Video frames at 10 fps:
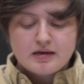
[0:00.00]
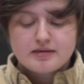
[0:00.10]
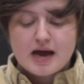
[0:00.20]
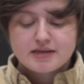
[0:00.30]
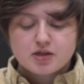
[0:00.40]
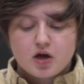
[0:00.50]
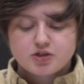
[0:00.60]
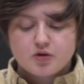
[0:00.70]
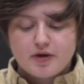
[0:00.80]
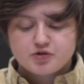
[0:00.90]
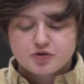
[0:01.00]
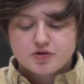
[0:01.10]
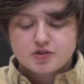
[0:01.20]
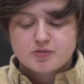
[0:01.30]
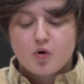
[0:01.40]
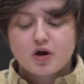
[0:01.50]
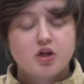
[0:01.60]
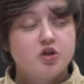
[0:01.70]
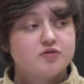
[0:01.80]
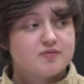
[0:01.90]
Nance also introduced more
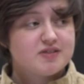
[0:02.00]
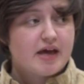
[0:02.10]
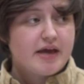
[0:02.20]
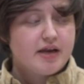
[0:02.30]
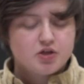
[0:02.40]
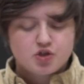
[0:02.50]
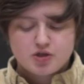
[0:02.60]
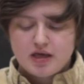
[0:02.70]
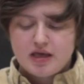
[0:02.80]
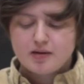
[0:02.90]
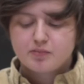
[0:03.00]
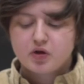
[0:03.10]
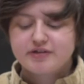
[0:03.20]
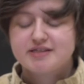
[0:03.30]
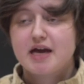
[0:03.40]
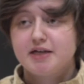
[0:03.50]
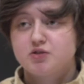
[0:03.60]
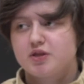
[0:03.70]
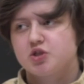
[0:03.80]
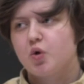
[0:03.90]
inclusive signage. He employed
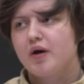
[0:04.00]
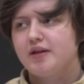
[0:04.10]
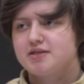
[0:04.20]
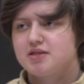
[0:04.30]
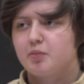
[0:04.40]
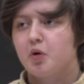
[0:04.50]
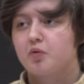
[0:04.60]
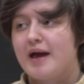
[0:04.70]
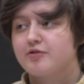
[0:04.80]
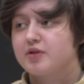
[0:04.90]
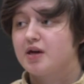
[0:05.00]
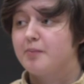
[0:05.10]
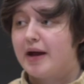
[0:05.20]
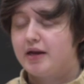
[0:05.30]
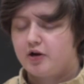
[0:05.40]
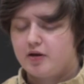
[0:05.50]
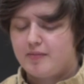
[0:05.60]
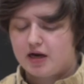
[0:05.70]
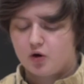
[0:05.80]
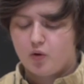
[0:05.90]
signs with a toilet symbol rather than a binary
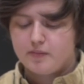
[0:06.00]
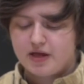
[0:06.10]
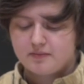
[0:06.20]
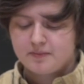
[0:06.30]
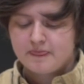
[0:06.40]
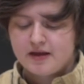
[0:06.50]
man or woman.